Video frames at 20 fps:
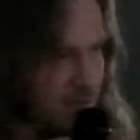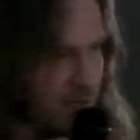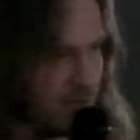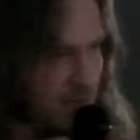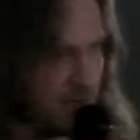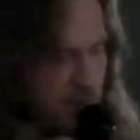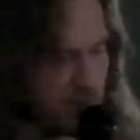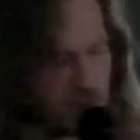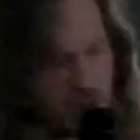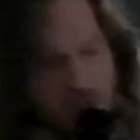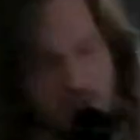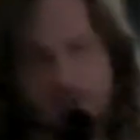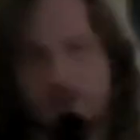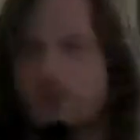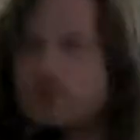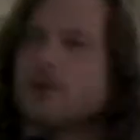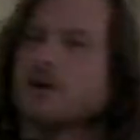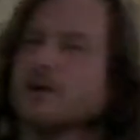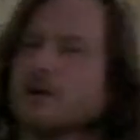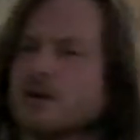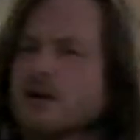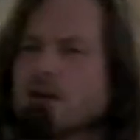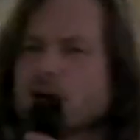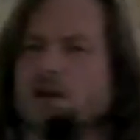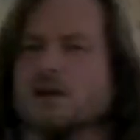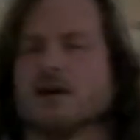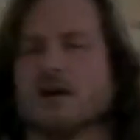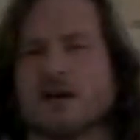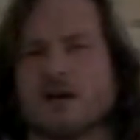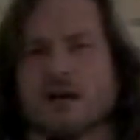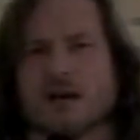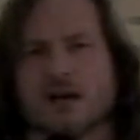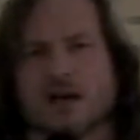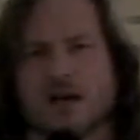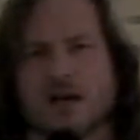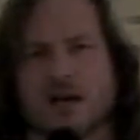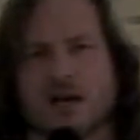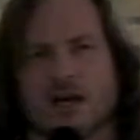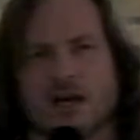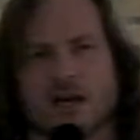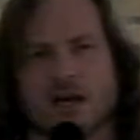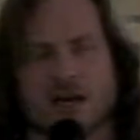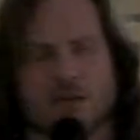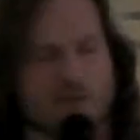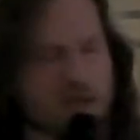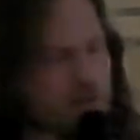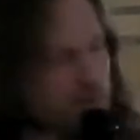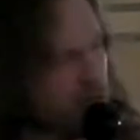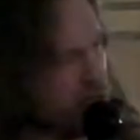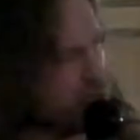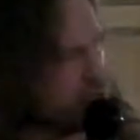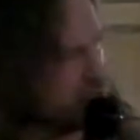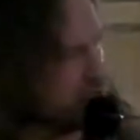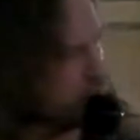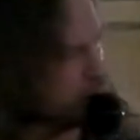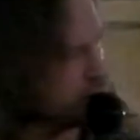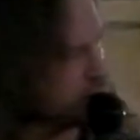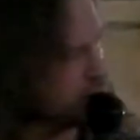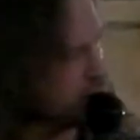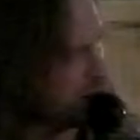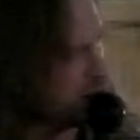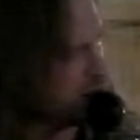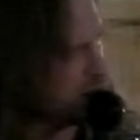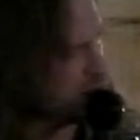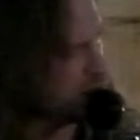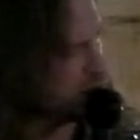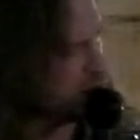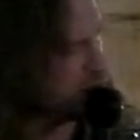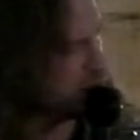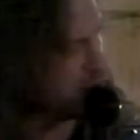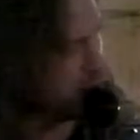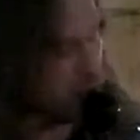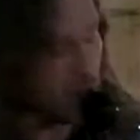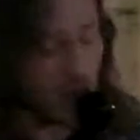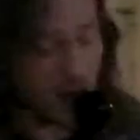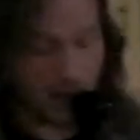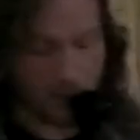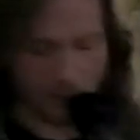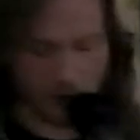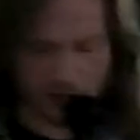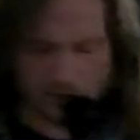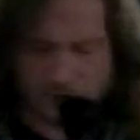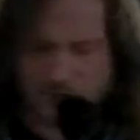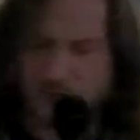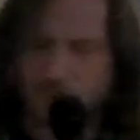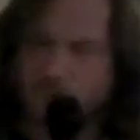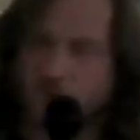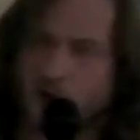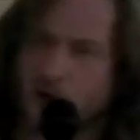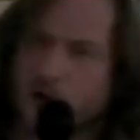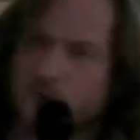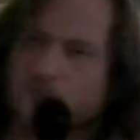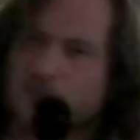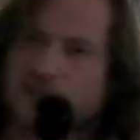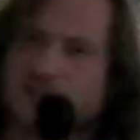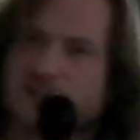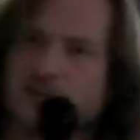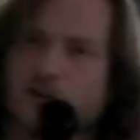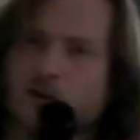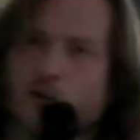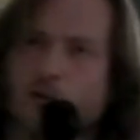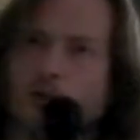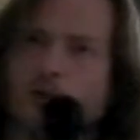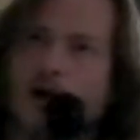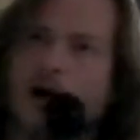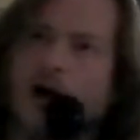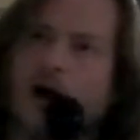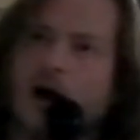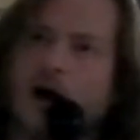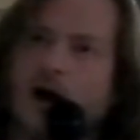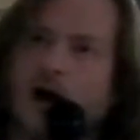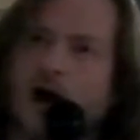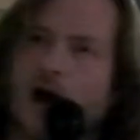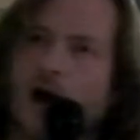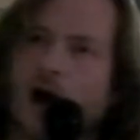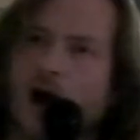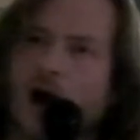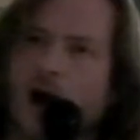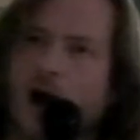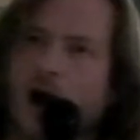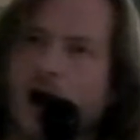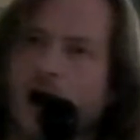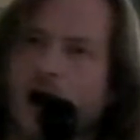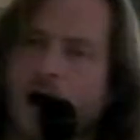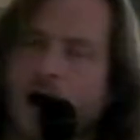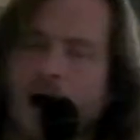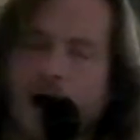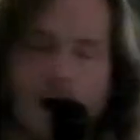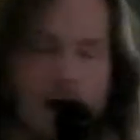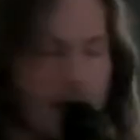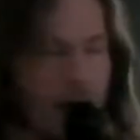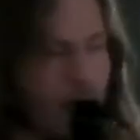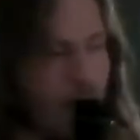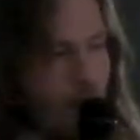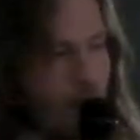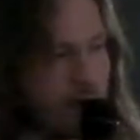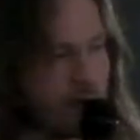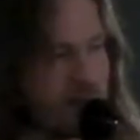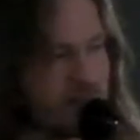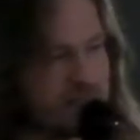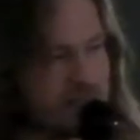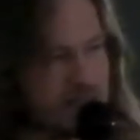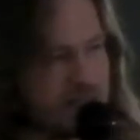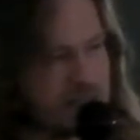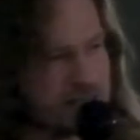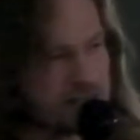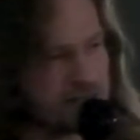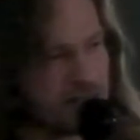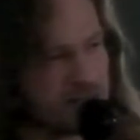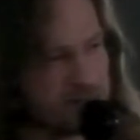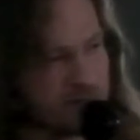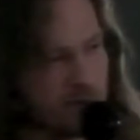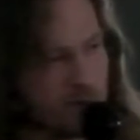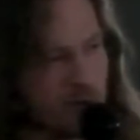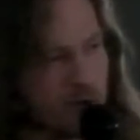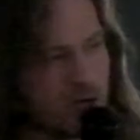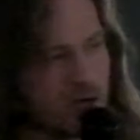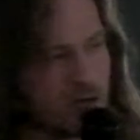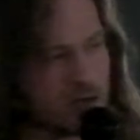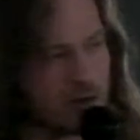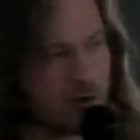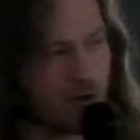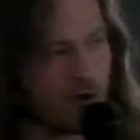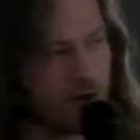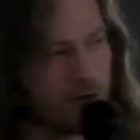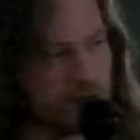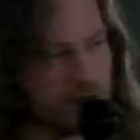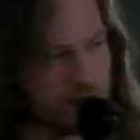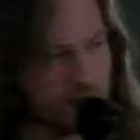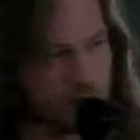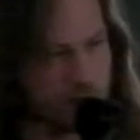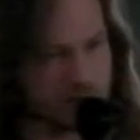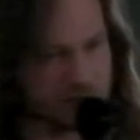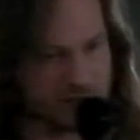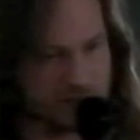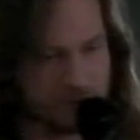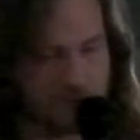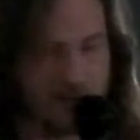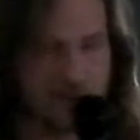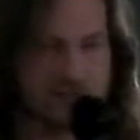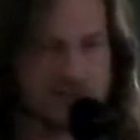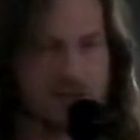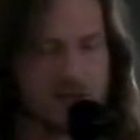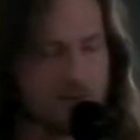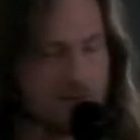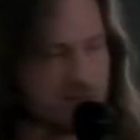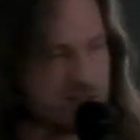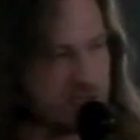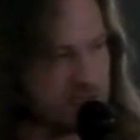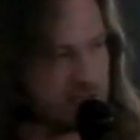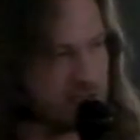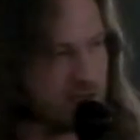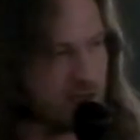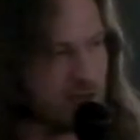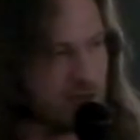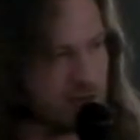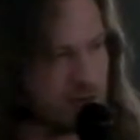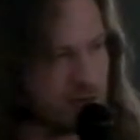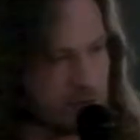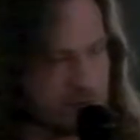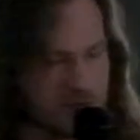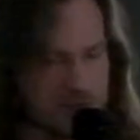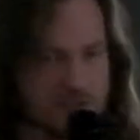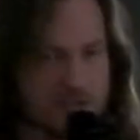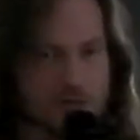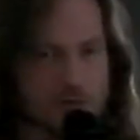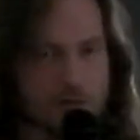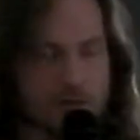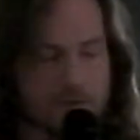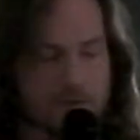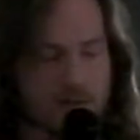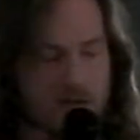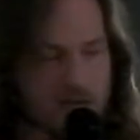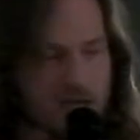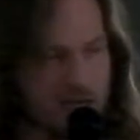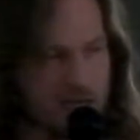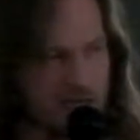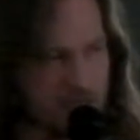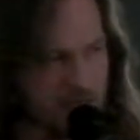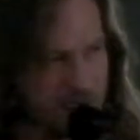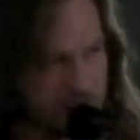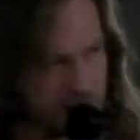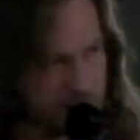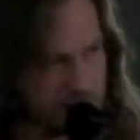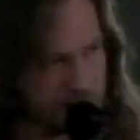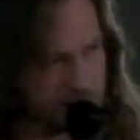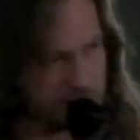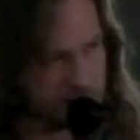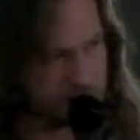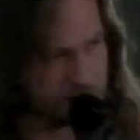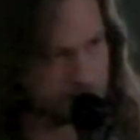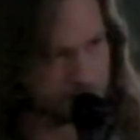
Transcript: Maybe I do. Maybe I don't. When I was at primary school, one of my teachers asked me what colour crayon I wanted. By the time I decided, I was doing my A-levels.